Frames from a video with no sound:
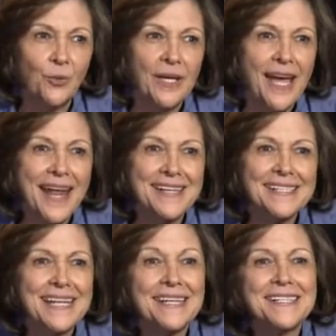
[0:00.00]
We had a
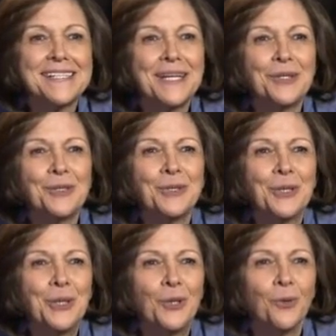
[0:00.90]
sense that
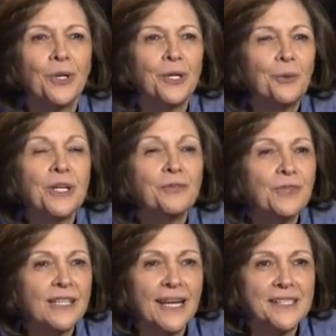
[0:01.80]
we knew what it
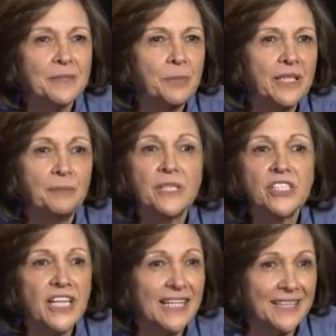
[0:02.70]
felt like to be
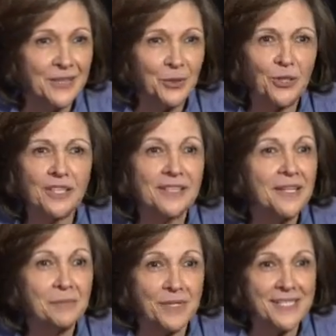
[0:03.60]
Magellan or
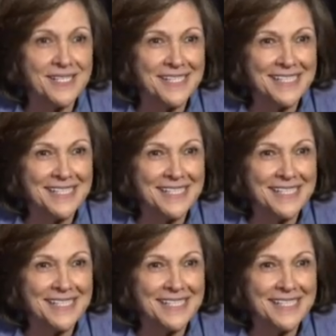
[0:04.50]
Columbus.